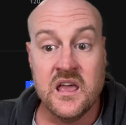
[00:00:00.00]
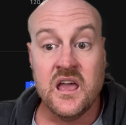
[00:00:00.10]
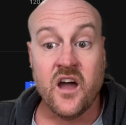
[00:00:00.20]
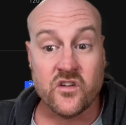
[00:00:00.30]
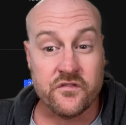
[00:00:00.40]

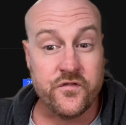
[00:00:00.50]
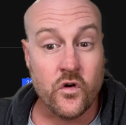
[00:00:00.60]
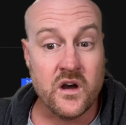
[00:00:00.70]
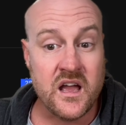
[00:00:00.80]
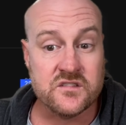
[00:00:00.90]
I've got
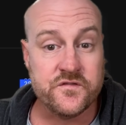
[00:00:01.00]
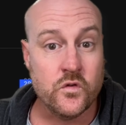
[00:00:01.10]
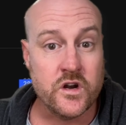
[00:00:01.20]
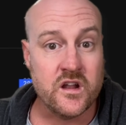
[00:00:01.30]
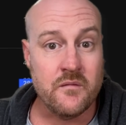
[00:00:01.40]
4 hours and
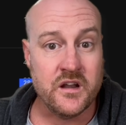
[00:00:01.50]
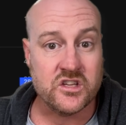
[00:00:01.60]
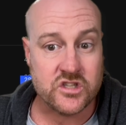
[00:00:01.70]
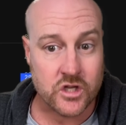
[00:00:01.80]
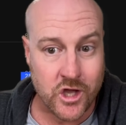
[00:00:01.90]
49 minutes
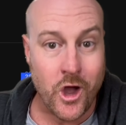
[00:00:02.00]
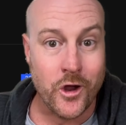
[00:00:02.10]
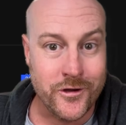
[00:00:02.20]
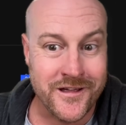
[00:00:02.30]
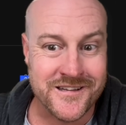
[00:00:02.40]
to
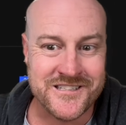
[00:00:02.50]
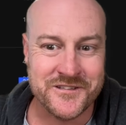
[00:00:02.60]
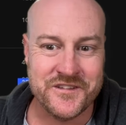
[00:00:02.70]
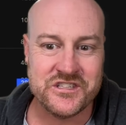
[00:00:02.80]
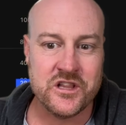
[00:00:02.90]
go until
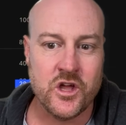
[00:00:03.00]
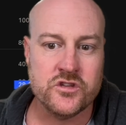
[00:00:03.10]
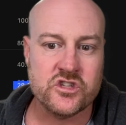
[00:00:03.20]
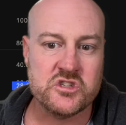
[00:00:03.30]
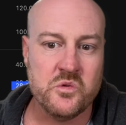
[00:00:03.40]
this
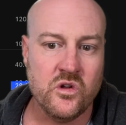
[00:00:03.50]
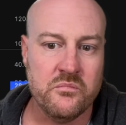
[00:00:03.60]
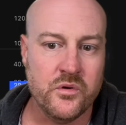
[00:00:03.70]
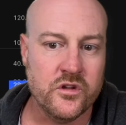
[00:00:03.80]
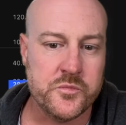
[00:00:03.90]
closes small and
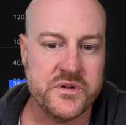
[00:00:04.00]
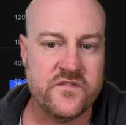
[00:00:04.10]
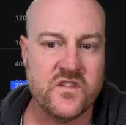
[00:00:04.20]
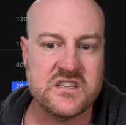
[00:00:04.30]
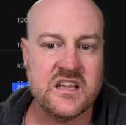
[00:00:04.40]
bullish, but
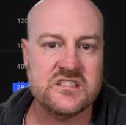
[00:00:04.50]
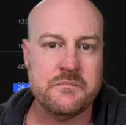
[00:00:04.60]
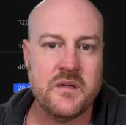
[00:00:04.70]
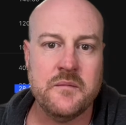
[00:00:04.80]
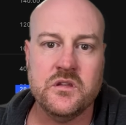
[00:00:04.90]
if it does, there
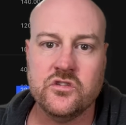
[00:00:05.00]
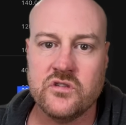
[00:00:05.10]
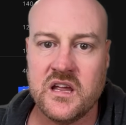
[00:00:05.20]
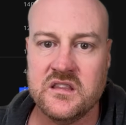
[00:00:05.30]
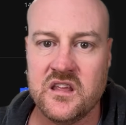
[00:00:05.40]
may be a
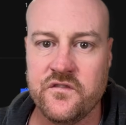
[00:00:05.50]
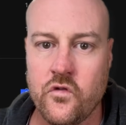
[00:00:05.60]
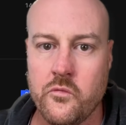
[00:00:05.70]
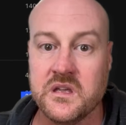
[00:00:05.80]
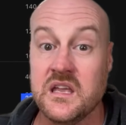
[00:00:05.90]
trade there
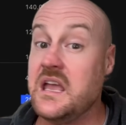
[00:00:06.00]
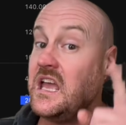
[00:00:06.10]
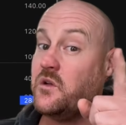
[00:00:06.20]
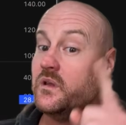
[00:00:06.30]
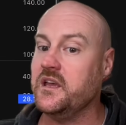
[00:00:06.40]
for me.
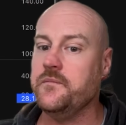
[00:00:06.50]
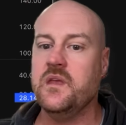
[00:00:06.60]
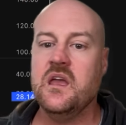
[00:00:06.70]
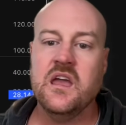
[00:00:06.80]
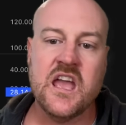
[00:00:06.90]
Equally,
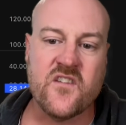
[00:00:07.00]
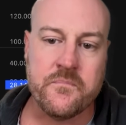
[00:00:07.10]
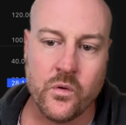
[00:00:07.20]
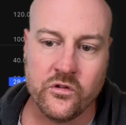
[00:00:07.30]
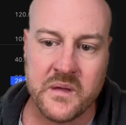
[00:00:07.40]
if it
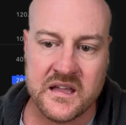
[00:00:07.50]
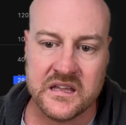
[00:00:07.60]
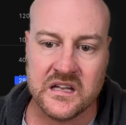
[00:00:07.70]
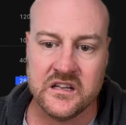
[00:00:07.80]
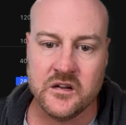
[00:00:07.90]
pulls back
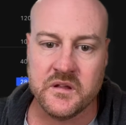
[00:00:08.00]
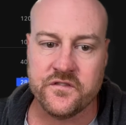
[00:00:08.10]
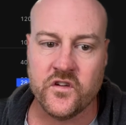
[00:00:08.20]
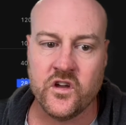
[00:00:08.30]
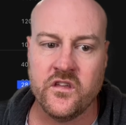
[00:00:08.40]
in a little bit
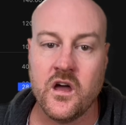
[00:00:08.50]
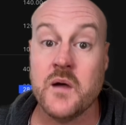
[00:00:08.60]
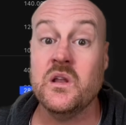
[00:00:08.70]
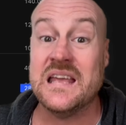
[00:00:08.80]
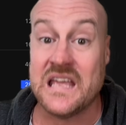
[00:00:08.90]
further, I
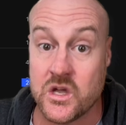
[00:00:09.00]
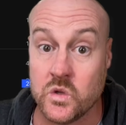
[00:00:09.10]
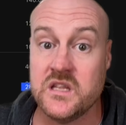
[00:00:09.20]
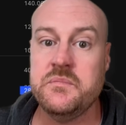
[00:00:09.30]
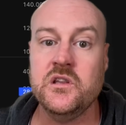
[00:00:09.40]
will
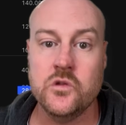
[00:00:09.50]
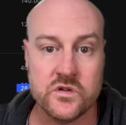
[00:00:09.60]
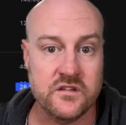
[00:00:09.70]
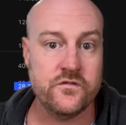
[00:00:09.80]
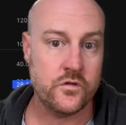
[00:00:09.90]
equally be
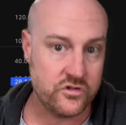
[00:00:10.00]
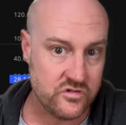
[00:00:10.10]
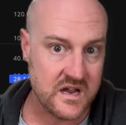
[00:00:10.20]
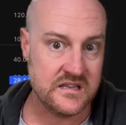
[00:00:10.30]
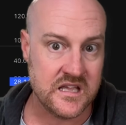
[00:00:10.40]
looking for a
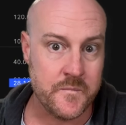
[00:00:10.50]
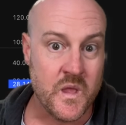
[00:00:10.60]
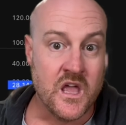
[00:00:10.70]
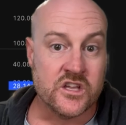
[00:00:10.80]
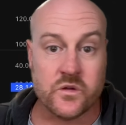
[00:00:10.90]
trade there.
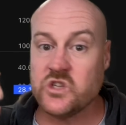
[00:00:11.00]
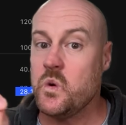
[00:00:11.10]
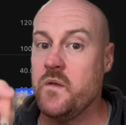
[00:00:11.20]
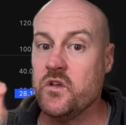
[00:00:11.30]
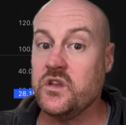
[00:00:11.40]
So it's
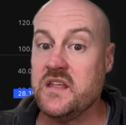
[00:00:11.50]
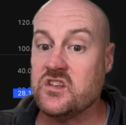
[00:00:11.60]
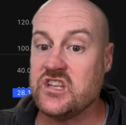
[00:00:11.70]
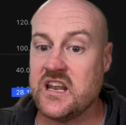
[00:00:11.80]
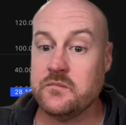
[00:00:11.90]
one that could either
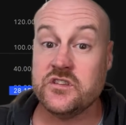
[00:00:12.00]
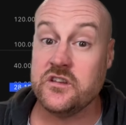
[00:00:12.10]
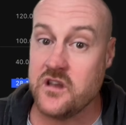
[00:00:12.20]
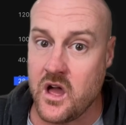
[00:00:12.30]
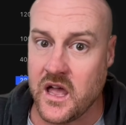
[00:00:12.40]
set up
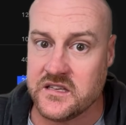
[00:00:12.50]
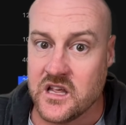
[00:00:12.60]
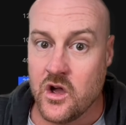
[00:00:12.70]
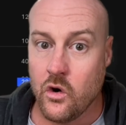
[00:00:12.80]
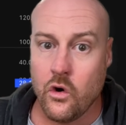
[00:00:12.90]
tonight
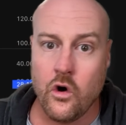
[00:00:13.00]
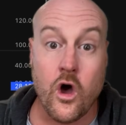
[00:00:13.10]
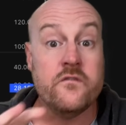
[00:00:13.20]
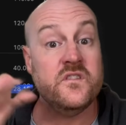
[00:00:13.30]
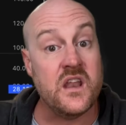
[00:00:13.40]
or
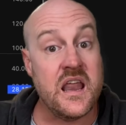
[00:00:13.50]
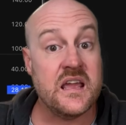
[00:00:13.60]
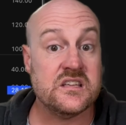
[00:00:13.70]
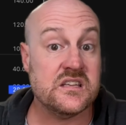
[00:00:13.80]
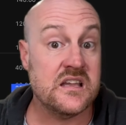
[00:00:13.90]
over the
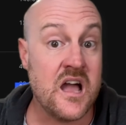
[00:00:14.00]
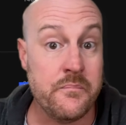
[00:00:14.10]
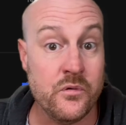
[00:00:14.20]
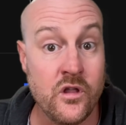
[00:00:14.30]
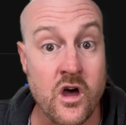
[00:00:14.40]
next
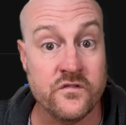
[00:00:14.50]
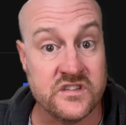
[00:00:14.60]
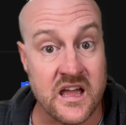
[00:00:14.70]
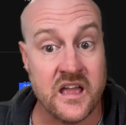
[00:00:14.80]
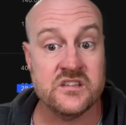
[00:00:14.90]
couple of
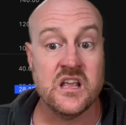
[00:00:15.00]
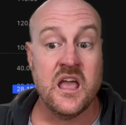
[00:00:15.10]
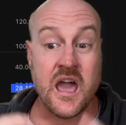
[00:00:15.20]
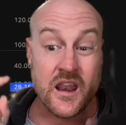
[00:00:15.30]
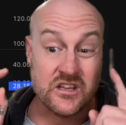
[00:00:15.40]
days,
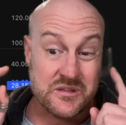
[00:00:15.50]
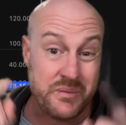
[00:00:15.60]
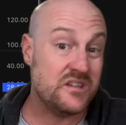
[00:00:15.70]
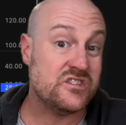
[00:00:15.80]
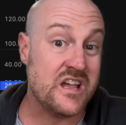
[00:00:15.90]
and it's the
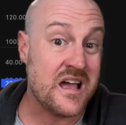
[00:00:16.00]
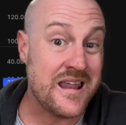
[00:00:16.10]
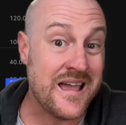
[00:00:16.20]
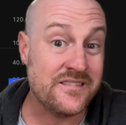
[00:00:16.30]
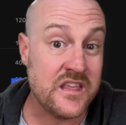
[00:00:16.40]
best chart
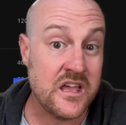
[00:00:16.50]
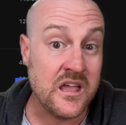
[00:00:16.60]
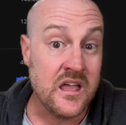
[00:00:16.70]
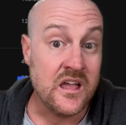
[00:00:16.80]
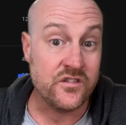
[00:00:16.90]
out there
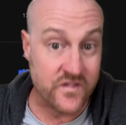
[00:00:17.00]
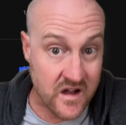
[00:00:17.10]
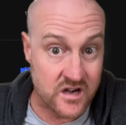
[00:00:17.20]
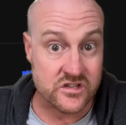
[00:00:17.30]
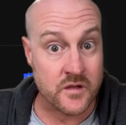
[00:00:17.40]
as
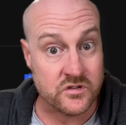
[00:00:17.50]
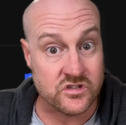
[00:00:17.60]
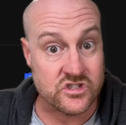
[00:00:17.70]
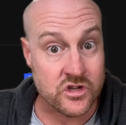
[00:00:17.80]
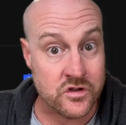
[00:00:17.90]
far as I'm
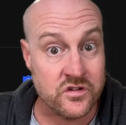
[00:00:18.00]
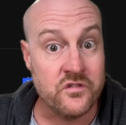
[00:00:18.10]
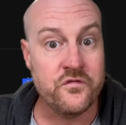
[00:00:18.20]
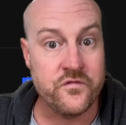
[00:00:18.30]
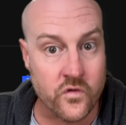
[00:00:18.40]
concerned
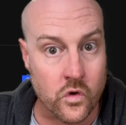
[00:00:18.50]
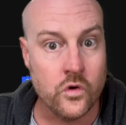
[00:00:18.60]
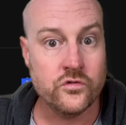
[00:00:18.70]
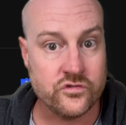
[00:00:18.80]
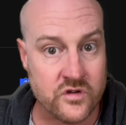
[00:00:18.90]

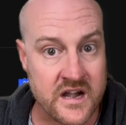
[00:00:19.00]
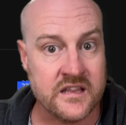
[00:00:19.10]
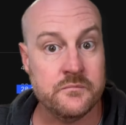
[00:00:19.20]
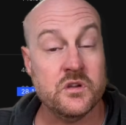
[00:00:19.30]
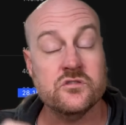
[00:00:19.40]
for
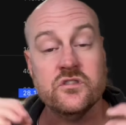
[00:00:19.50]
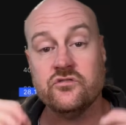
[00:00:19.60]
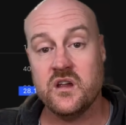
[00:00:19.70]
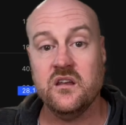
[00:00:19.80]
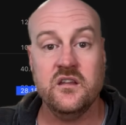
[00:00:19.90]
trading because the
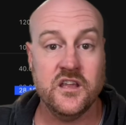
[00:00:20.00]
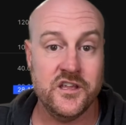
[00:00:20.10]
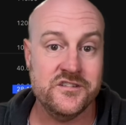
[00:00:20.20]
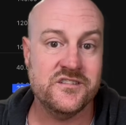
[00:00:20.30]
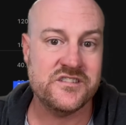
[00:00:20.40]
trend
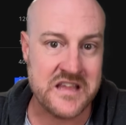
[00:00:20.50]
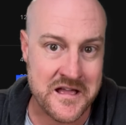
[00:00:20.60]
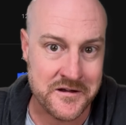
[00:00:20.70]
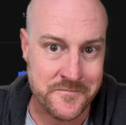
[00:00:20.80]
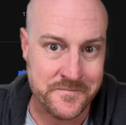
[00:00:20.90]
is sound.